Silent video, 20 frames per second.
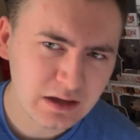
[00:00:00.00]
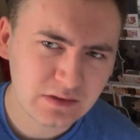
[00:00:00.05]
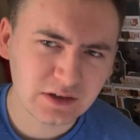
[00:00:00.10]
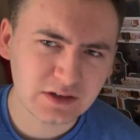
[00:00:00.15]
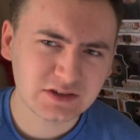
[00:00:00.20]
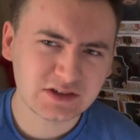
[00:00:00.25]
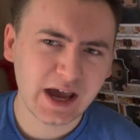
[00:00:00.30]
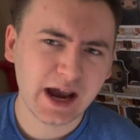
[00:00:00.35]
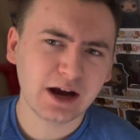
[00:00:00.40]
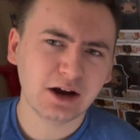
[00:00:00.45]

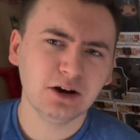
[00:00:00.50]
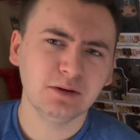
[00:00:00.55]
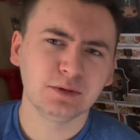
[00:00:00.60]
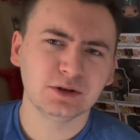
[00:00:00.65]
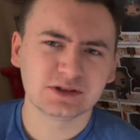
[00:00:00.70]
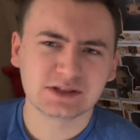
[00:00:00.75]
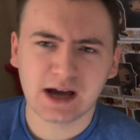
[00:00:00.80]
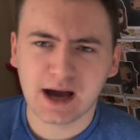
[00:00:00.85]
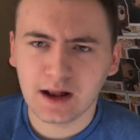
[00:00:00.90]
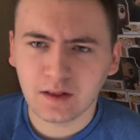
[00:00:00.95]
The
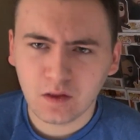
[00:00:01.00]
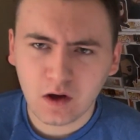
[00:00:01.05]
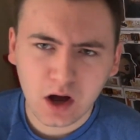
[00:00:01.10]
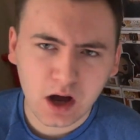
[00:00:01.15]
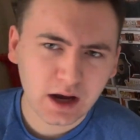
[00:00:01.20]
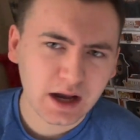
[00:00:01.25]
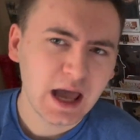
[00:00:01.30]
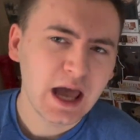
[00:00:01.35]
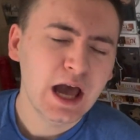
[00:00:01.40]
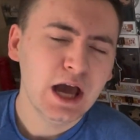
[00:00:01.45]
terrible
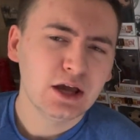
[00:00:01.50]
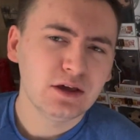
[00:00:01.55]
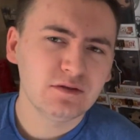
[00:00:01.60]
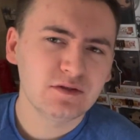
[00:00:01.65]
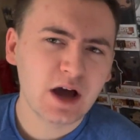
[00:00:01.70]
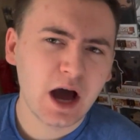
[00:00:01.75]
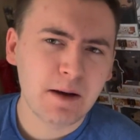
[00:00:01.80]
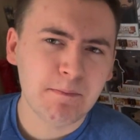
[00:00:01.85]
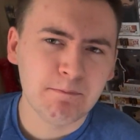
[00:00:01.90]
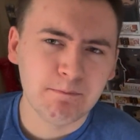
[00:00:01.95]
dialogue.
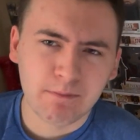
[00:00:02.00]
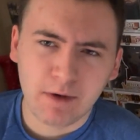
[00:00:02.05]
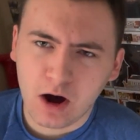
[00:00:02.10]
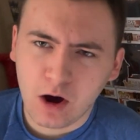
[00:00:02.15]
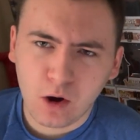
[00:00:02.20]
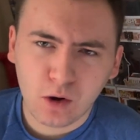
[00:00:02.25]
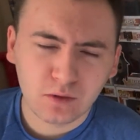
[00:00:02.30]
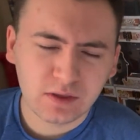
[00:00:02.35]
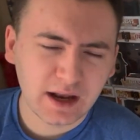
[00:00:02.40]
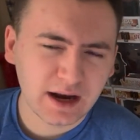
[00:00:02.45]
You've got
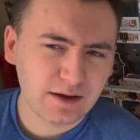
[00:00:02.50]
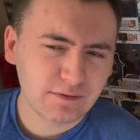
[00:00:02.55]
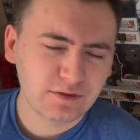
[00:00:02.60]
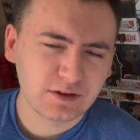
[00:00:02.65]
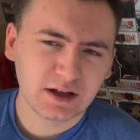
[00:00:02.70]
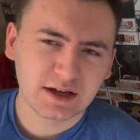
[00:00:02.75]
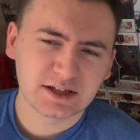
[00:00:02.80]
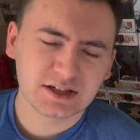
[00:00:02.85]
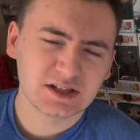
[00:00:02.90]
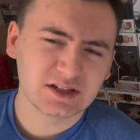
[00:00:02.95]
Mo that I
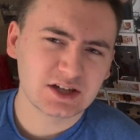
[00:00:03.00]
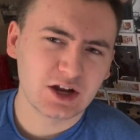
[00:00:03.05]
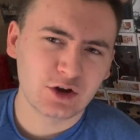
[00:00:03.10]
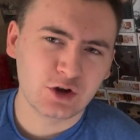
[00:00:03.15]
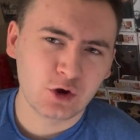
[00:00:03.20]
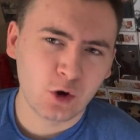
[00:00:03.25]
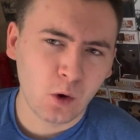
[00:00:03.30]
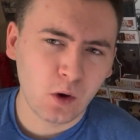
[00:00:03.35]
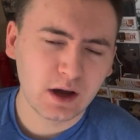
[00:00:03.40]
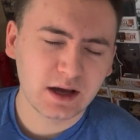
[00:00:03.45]
feel like is just
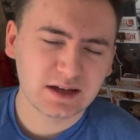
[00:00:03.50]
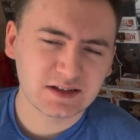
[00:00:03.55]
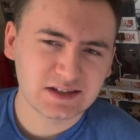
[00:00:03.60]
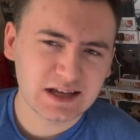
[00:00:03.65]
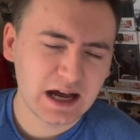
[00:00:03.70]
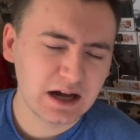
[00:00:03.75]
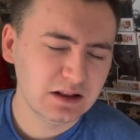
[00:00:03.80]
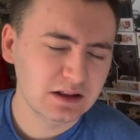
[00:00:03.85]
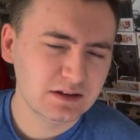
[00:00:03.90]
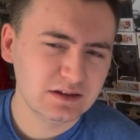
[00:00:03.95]
annoying as
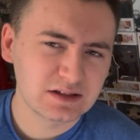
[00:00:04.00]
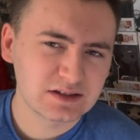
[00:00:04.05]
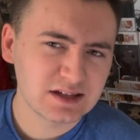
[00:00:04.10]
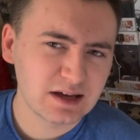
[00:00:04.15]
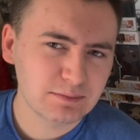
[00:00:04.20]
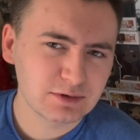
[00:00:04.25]
hell in this